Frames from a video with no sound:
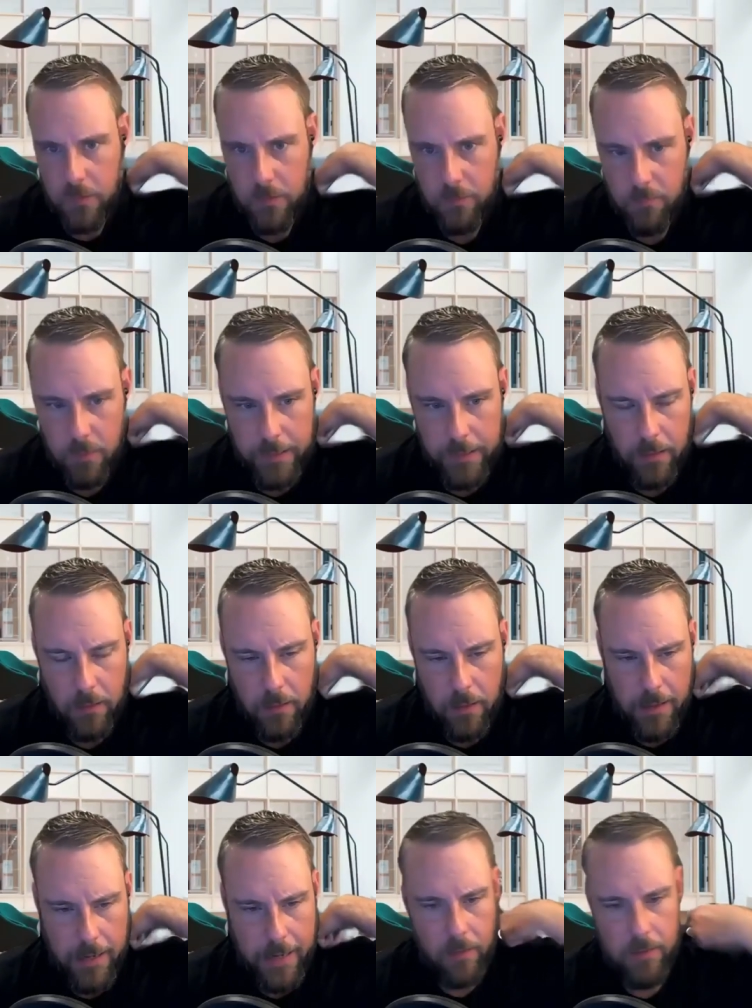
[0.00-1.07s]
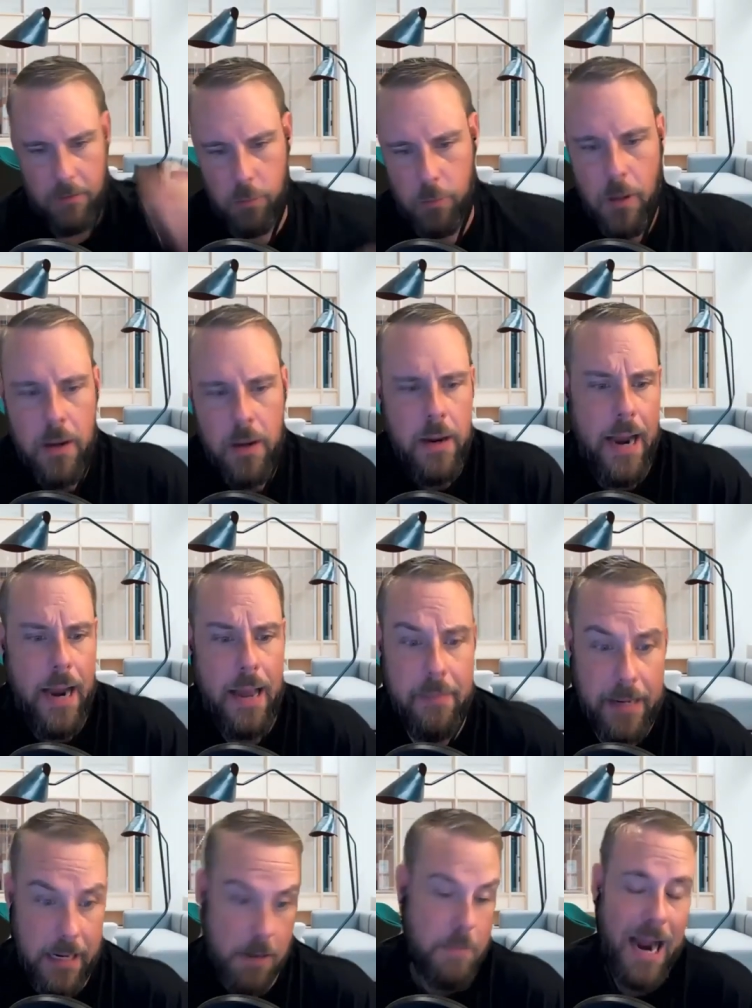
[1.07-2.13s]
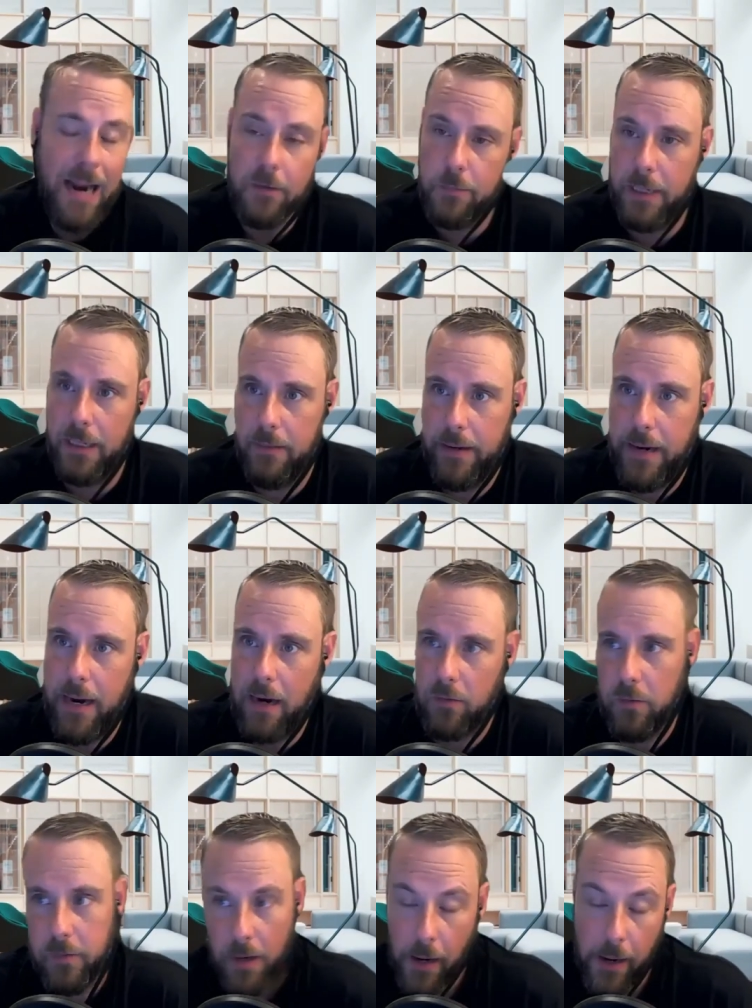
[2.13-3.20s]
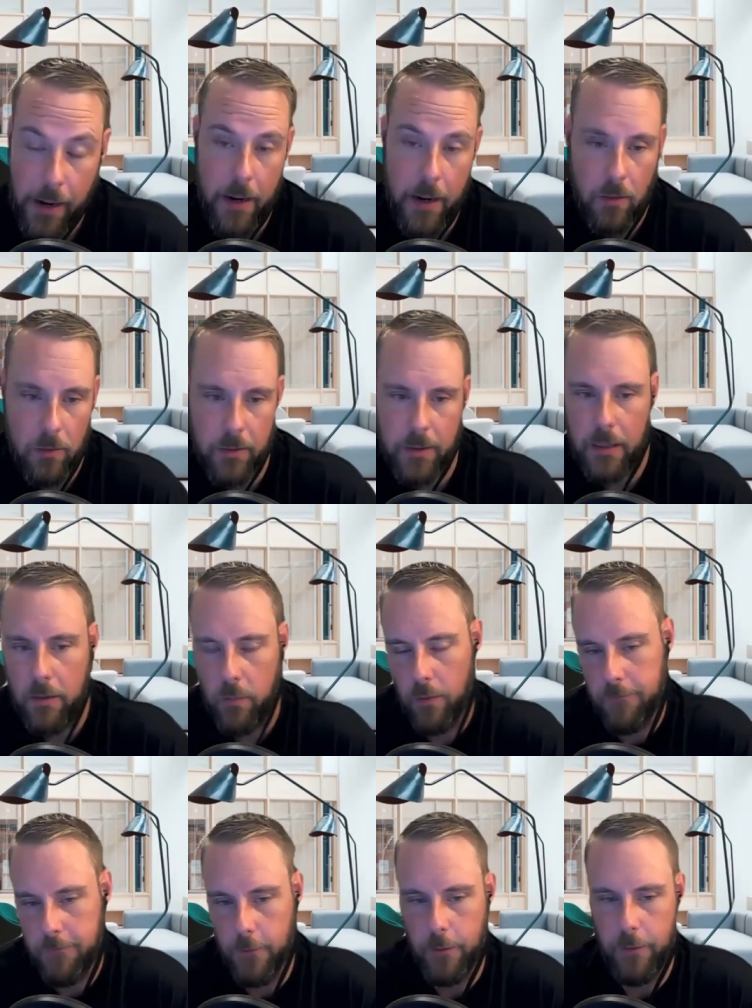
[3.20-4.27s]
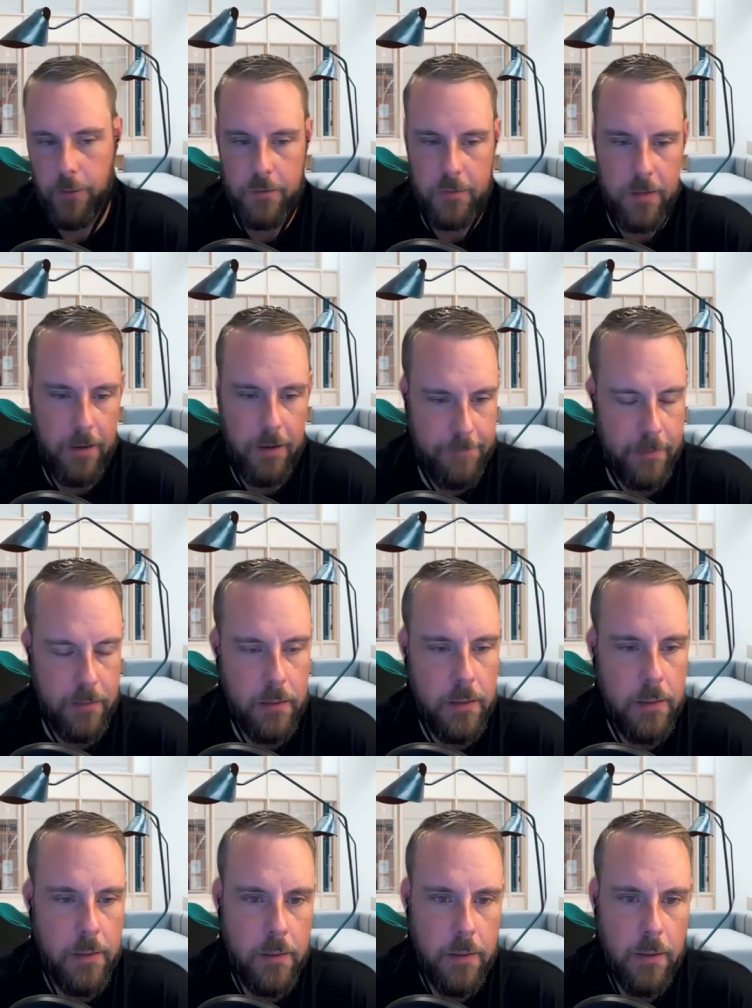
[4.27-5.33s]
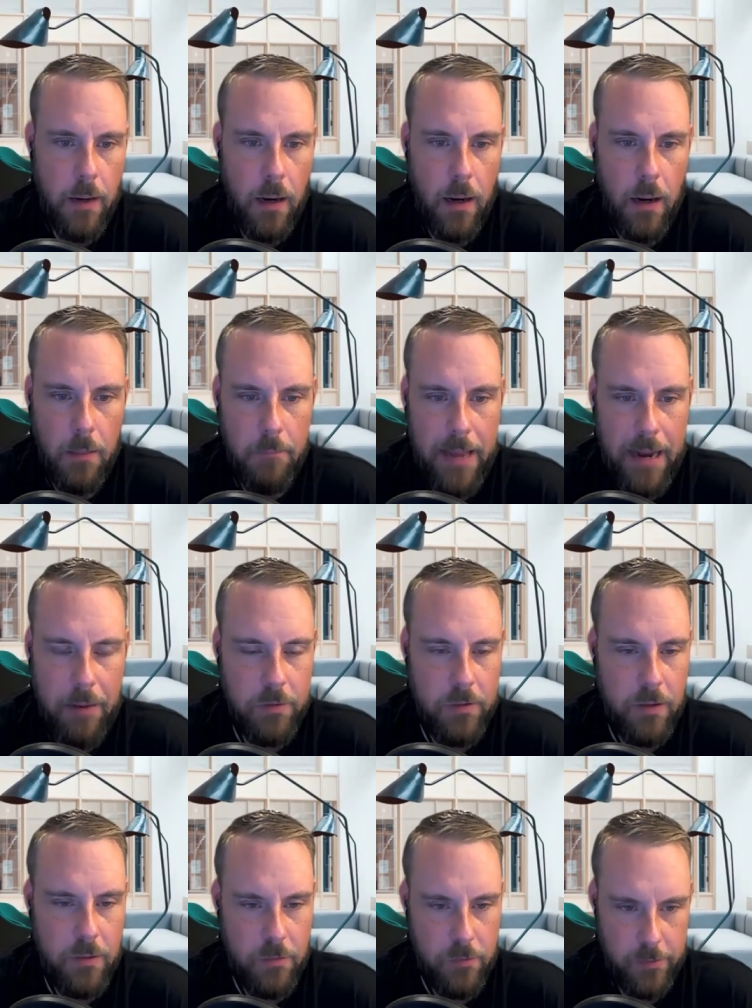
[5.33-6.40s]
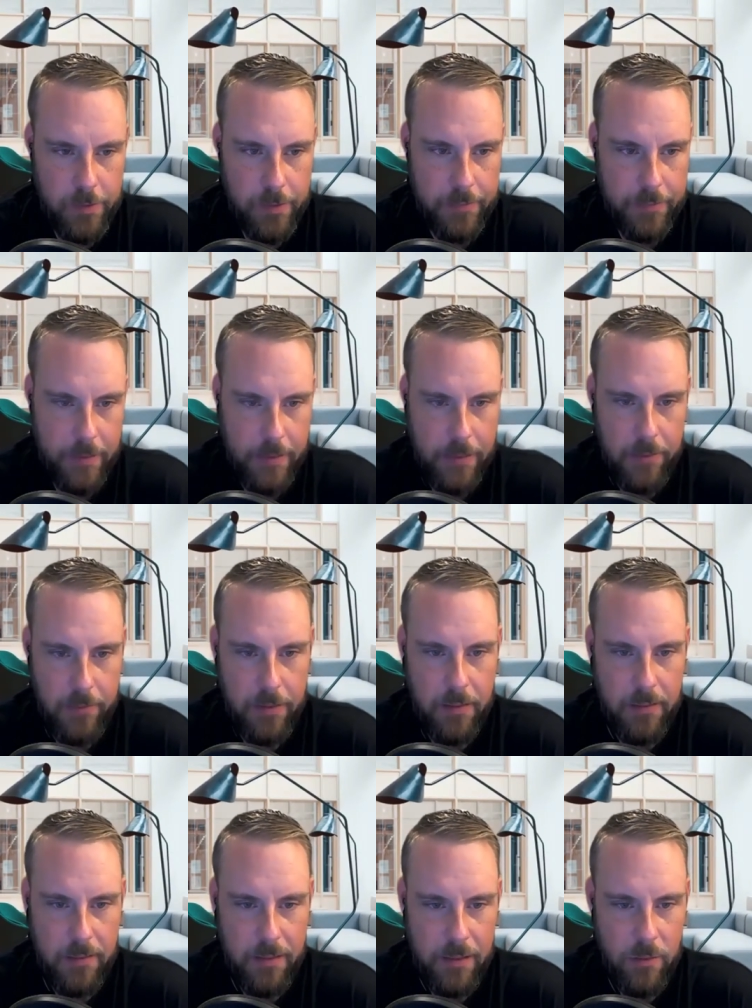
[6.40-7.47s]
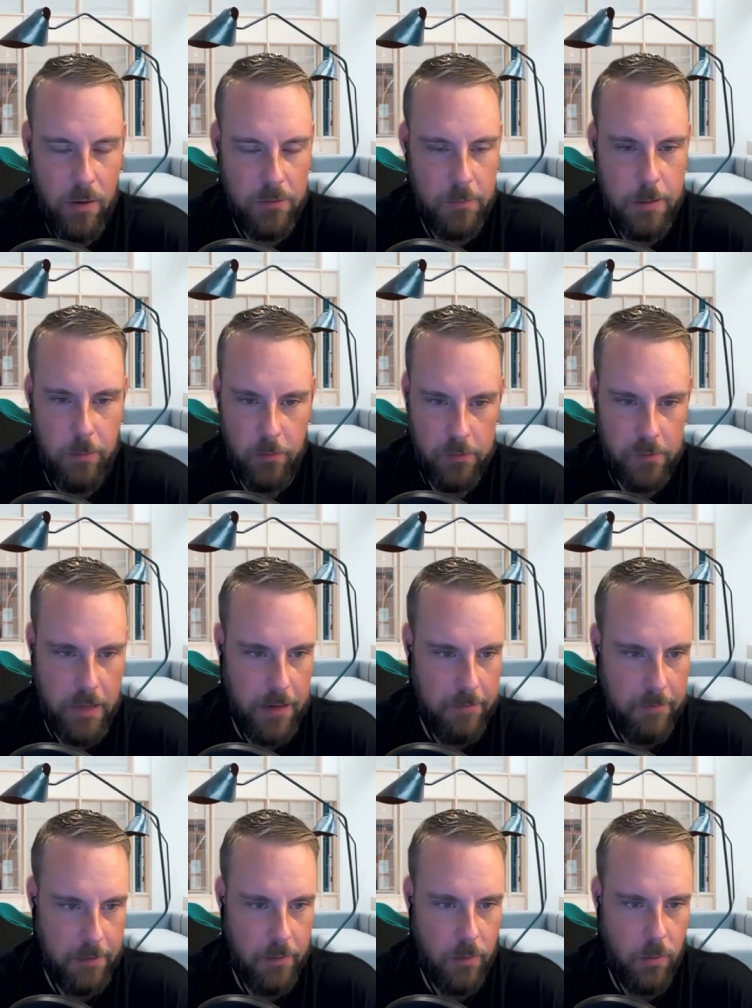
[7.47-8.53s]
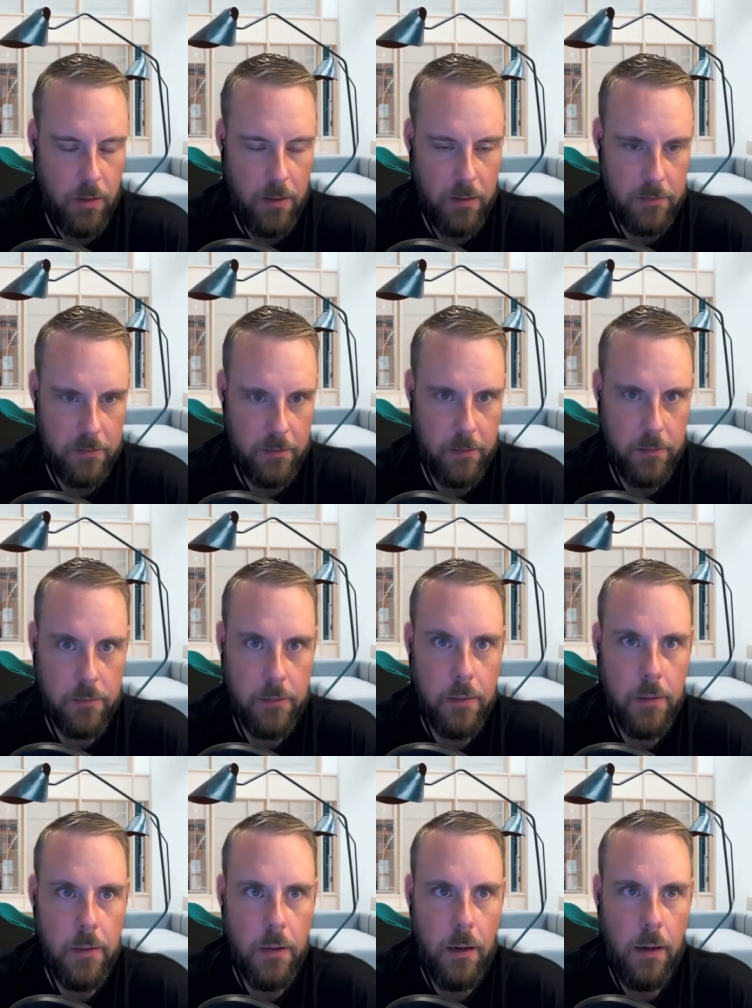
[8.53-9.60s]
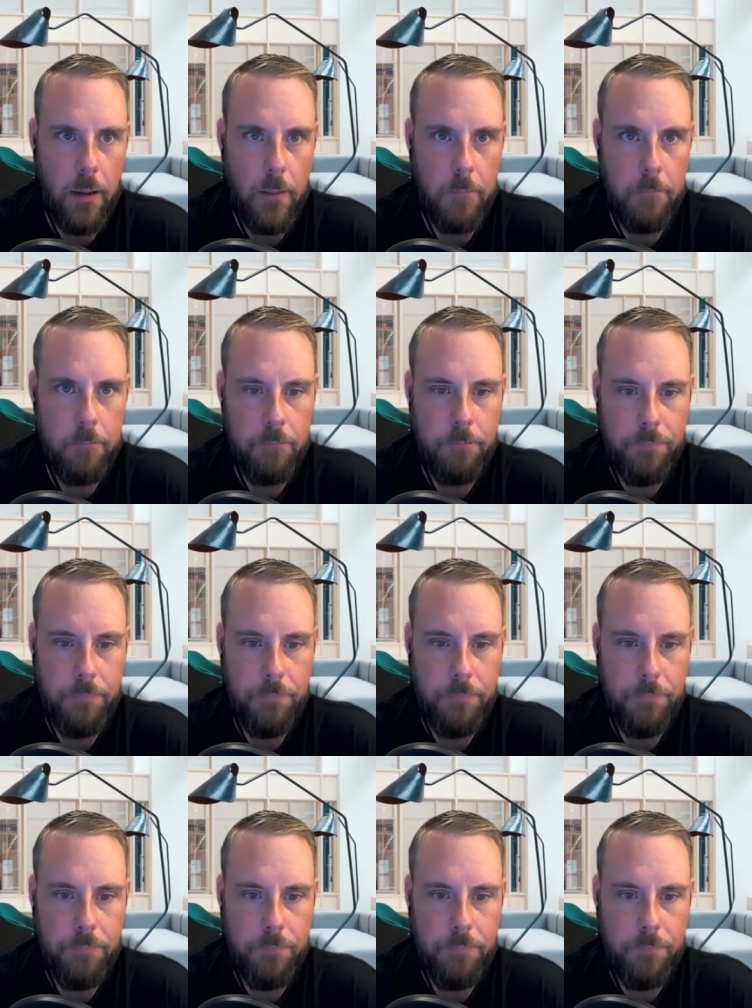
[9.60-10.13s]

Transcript: some like a uh, higher level, and they get back to me and they actually say, "Hey, I'll look into it for you and stuff." And um, that was interesting that you know the, the us people just kind of ignored it so um, yeah